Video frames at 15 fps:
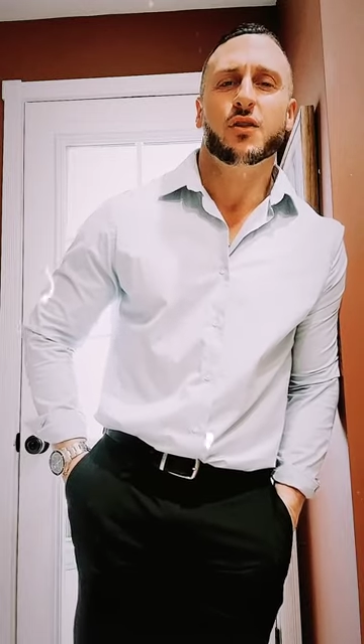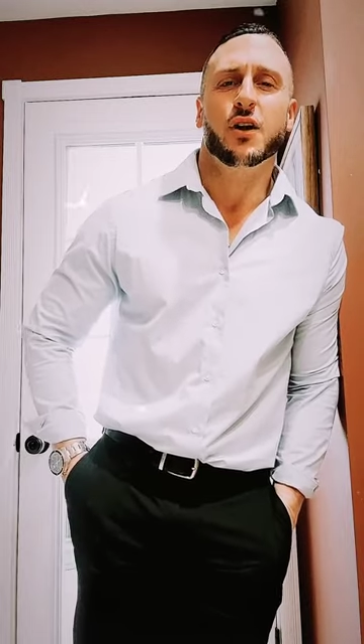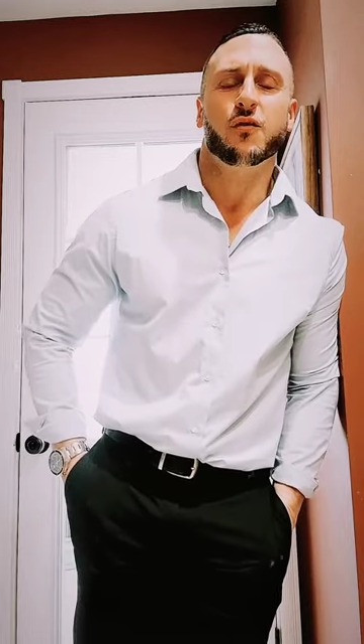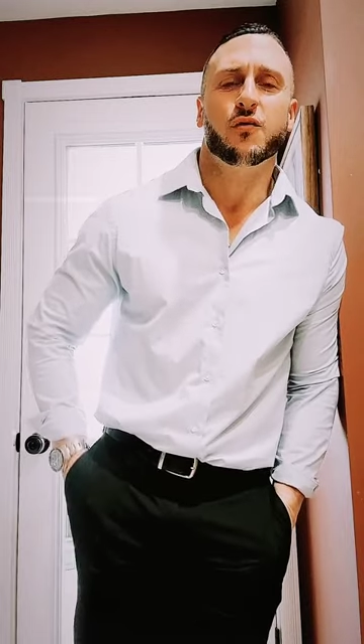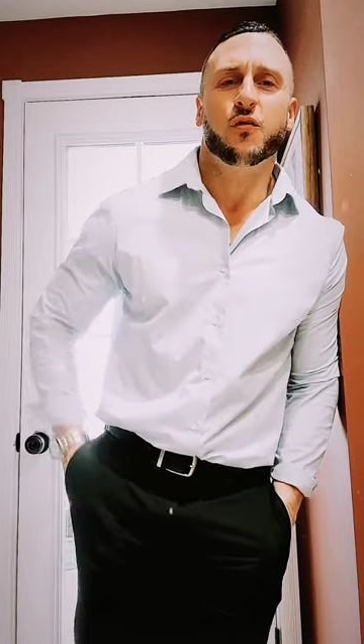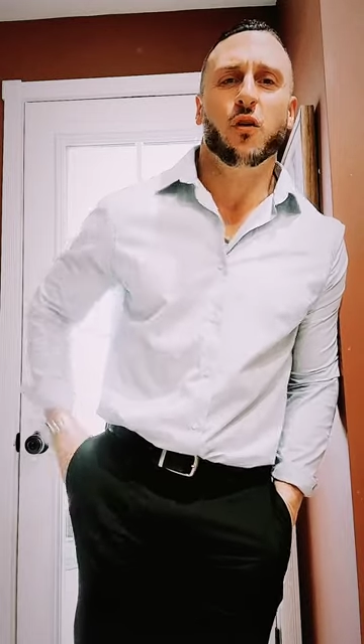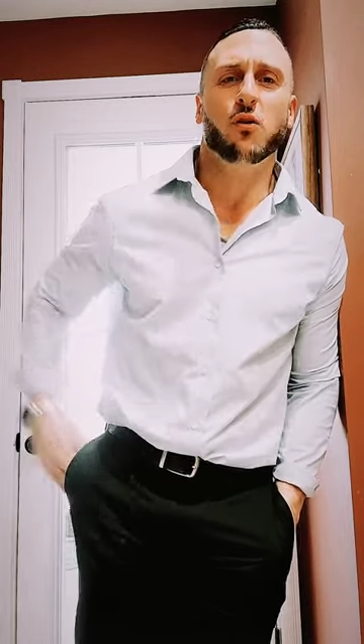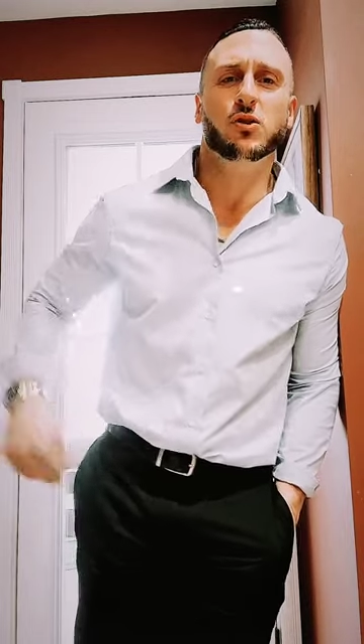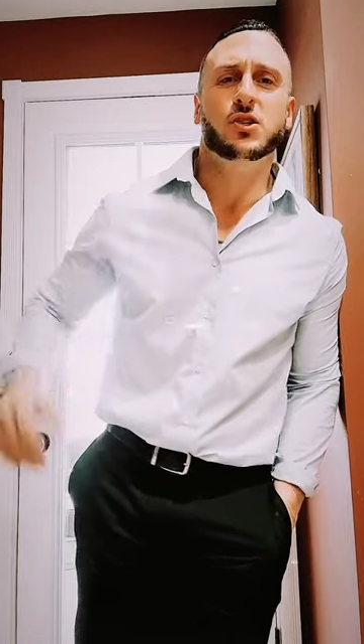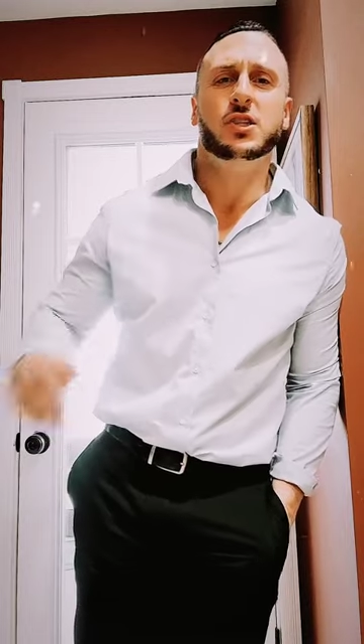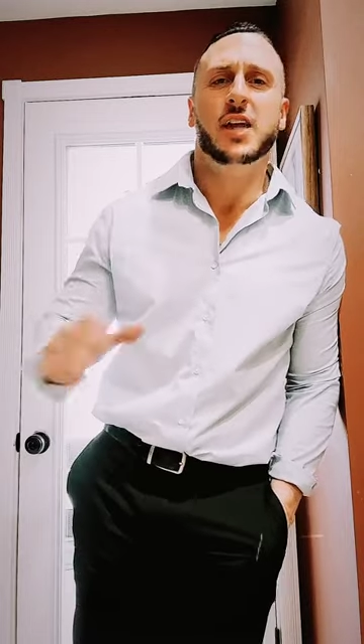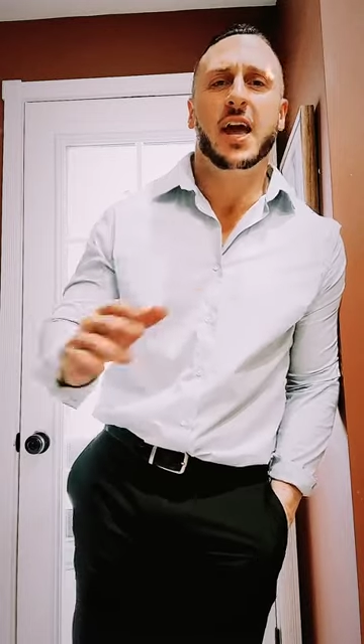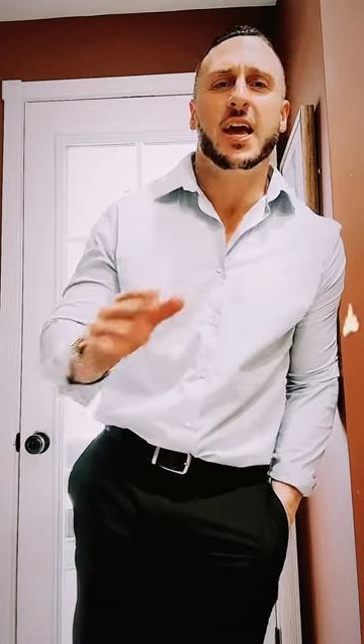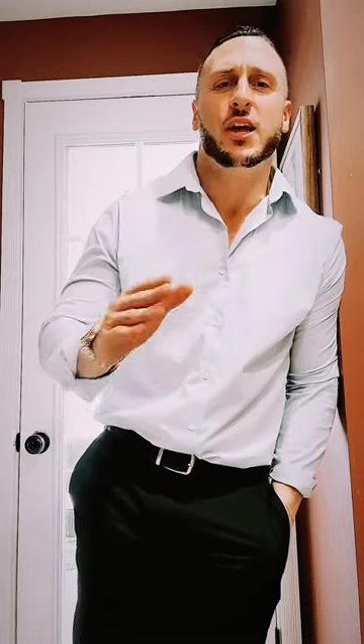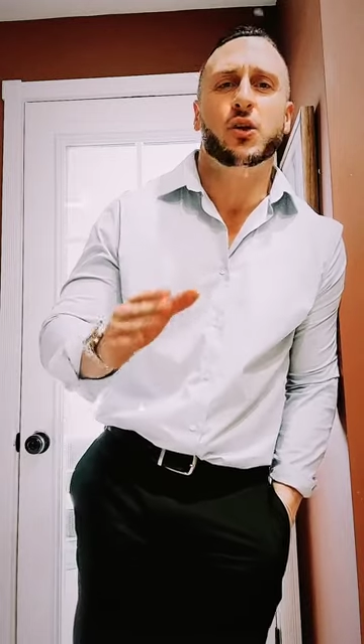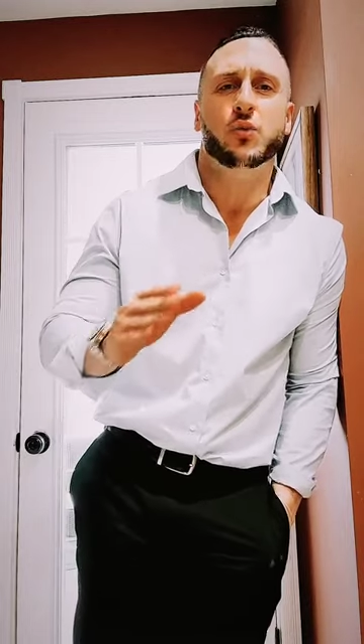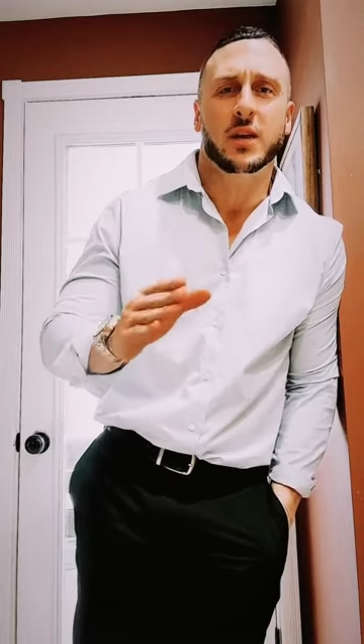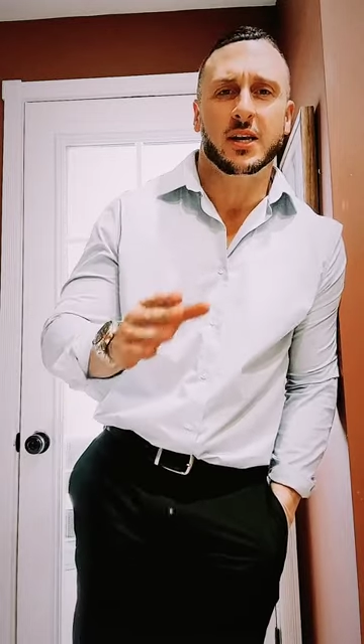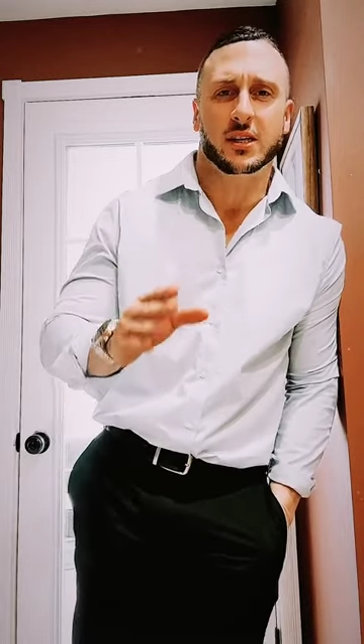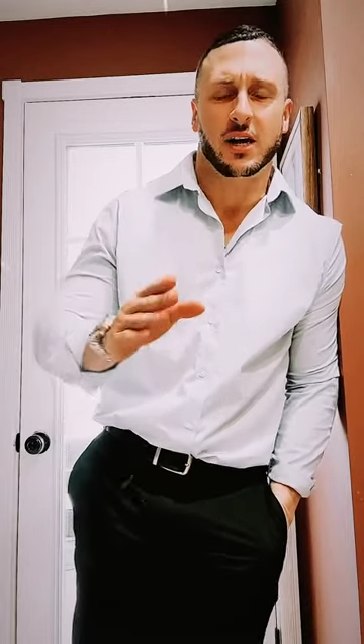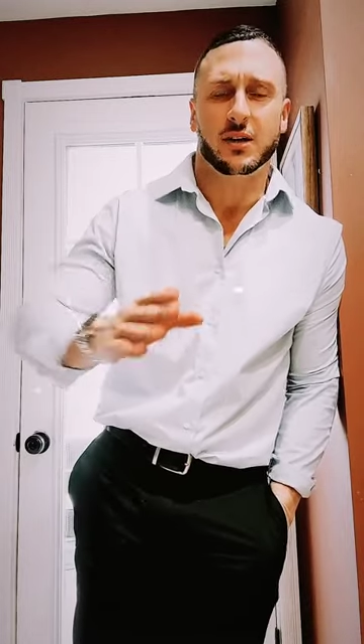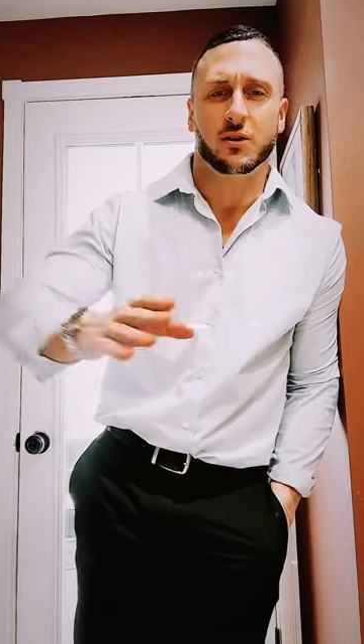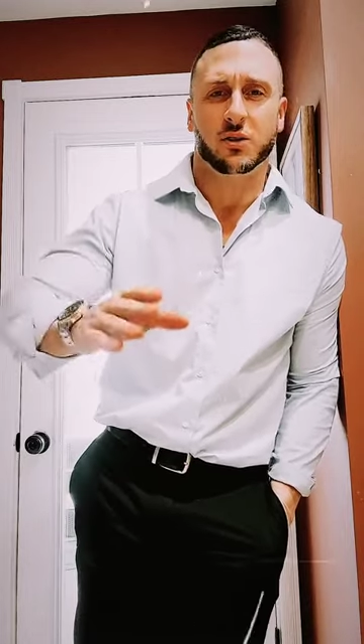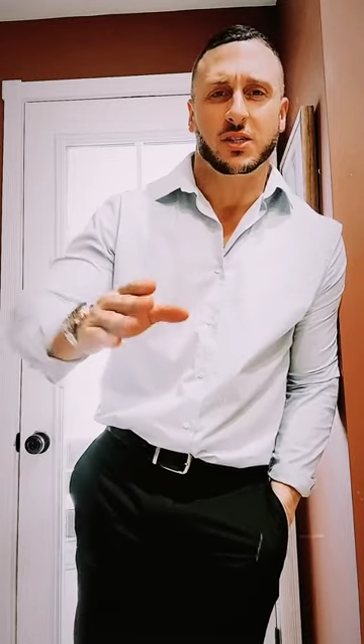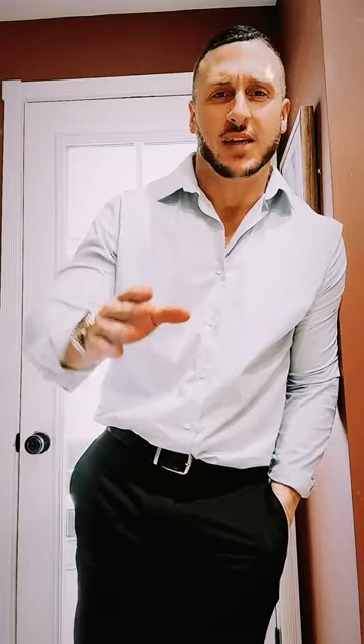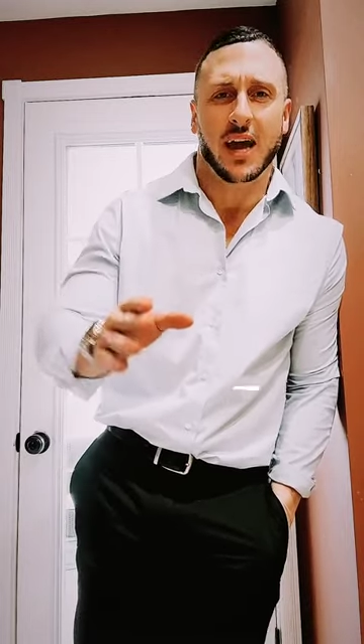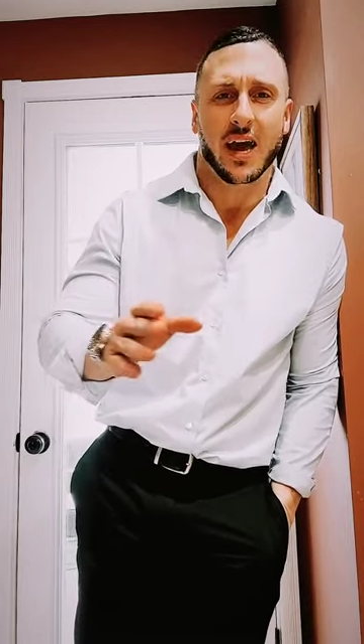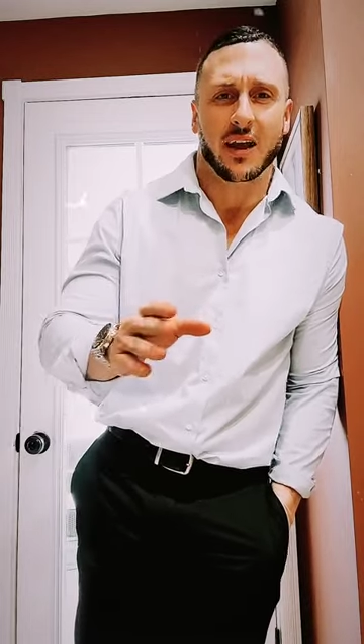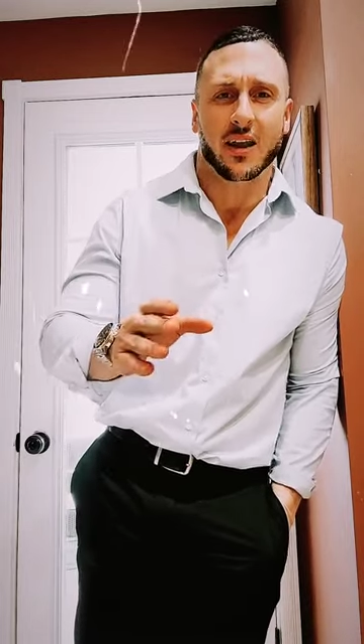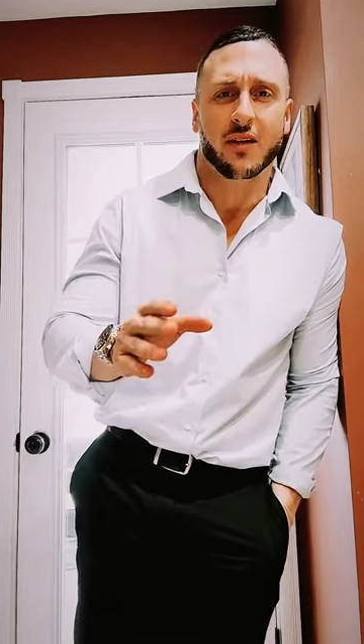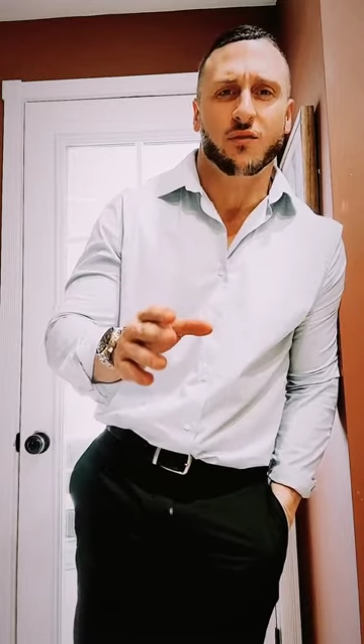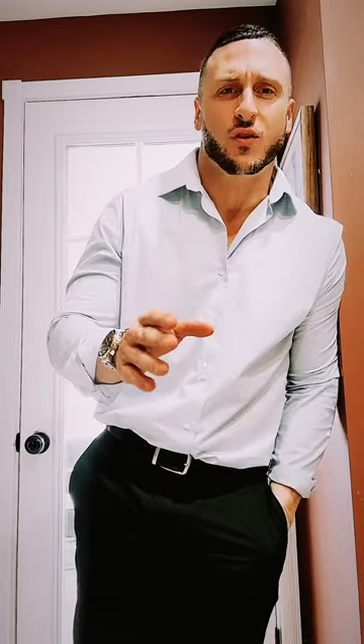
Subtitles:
The first thing you need to understand,